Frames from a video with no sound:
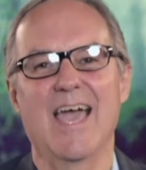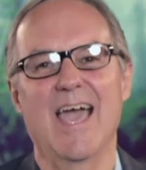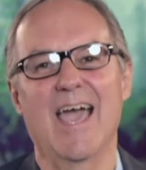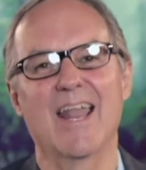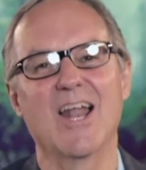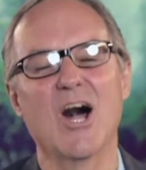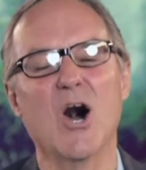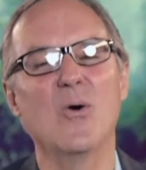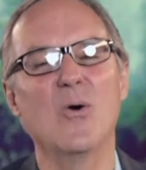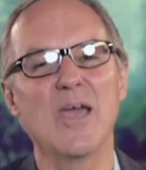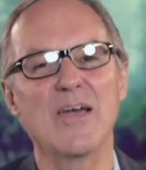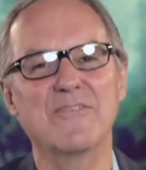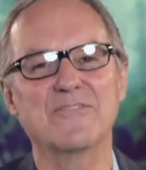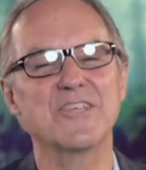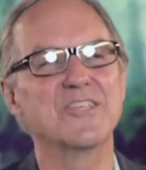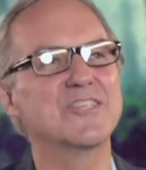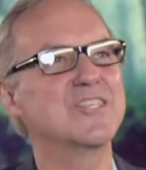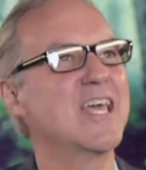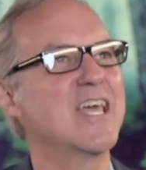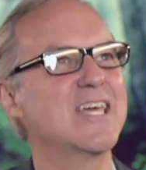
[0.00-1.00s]
And all we have to
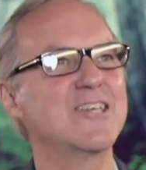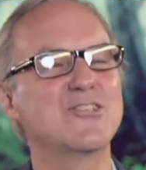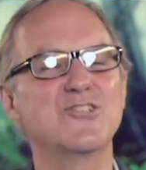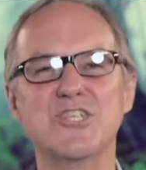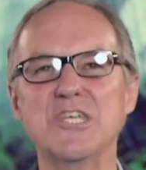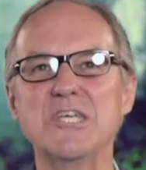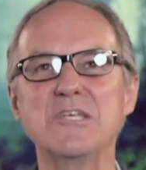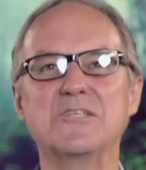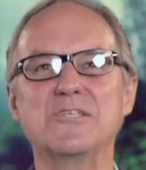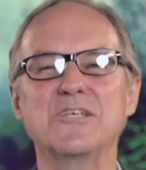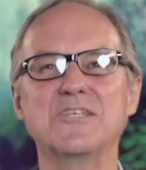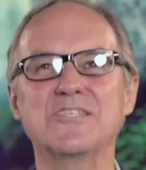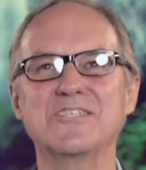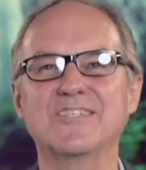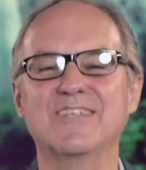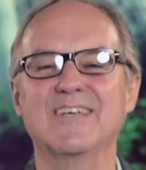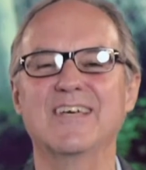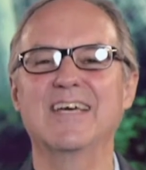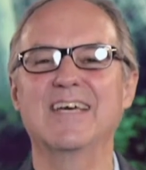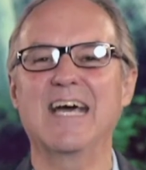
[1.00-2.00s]
say is, Jesus,
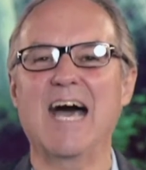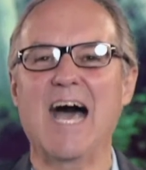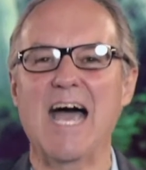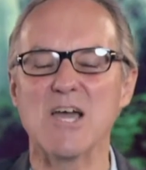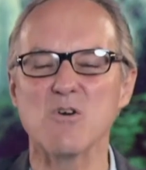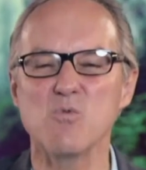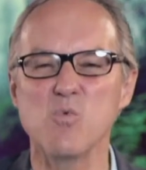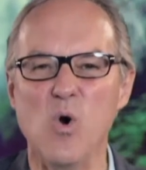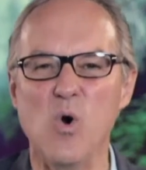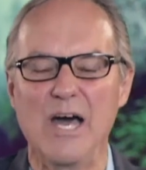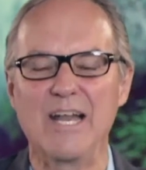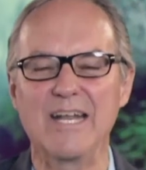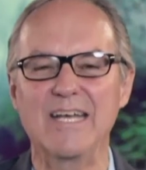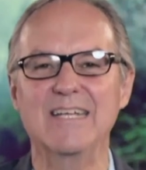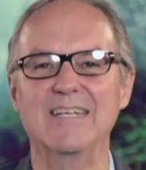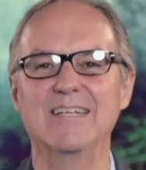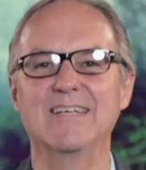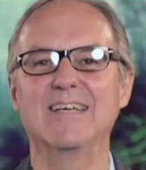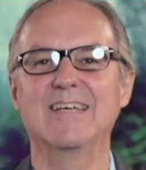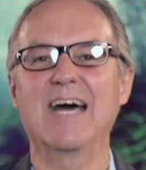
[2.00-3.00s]
I want it,
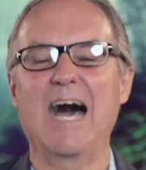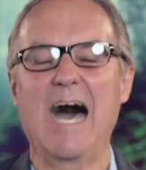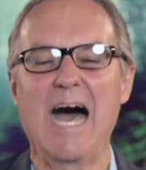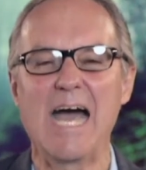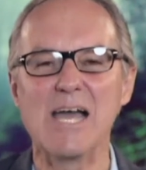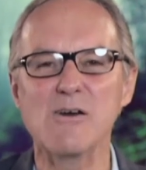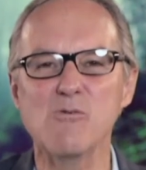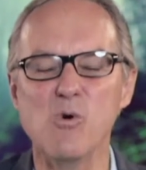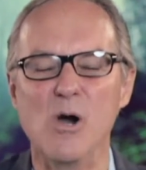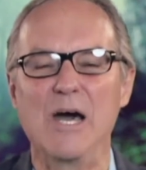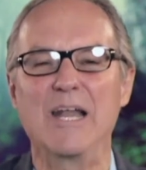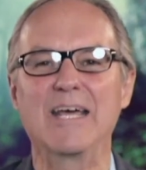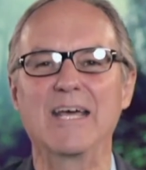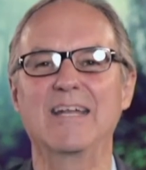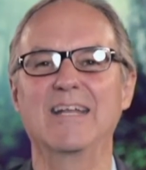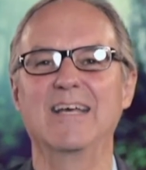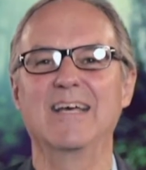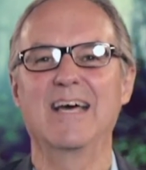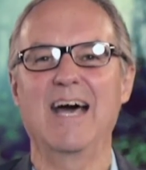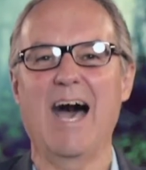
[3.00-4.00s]
I want it,
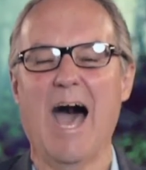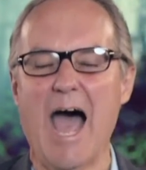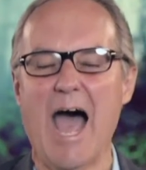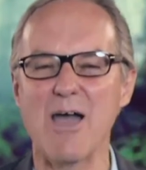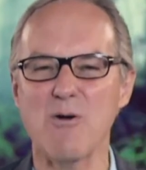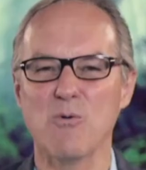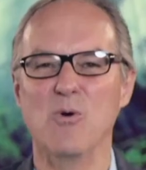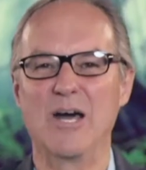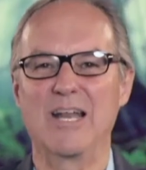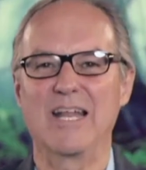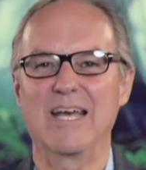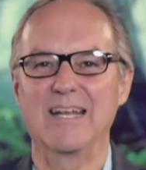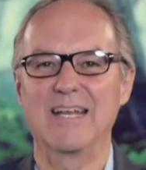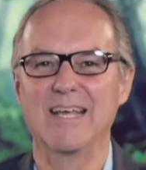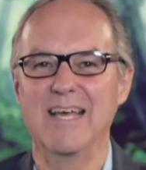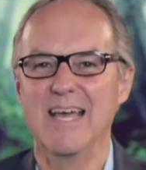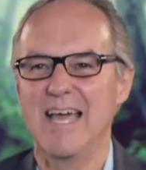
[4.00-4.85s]
I want it.